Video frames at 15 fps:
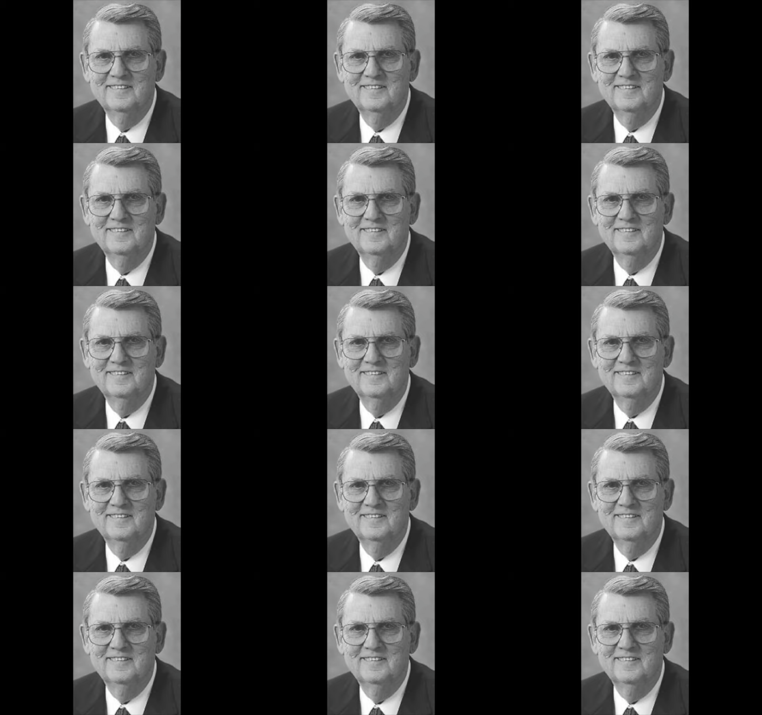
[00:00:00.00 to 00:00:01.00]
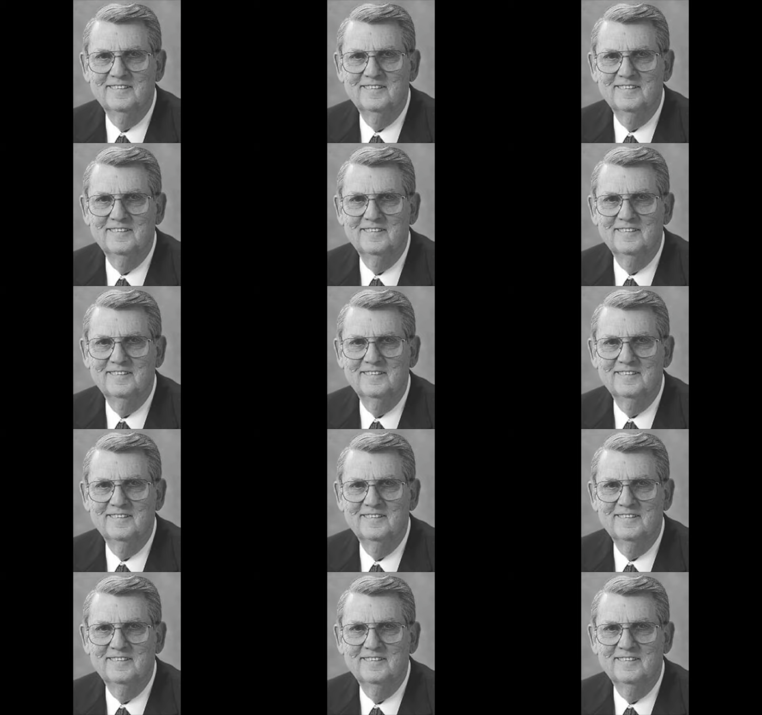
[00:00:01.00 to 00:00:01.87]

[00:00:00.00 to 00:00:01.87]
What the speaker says: Nothing is said.